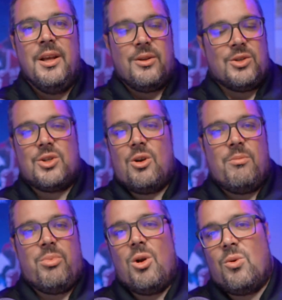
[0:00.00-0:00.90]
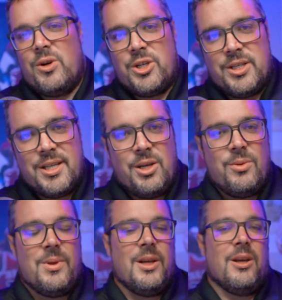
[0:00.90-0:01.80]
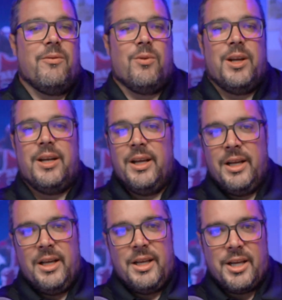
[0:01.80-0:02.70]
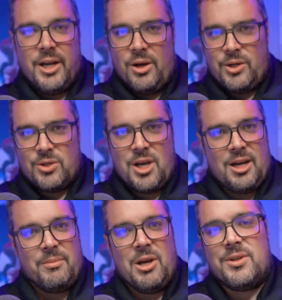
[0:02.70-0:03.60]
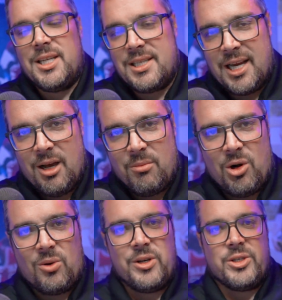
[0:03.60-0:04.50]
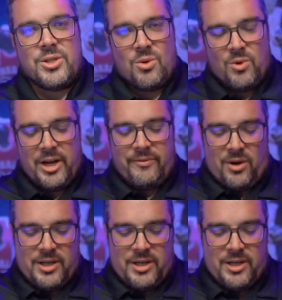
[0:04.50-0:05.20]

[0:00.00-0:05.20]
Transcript: There's certain brokerages that you think of when, you know, you're talking about discount brokerages or whatever.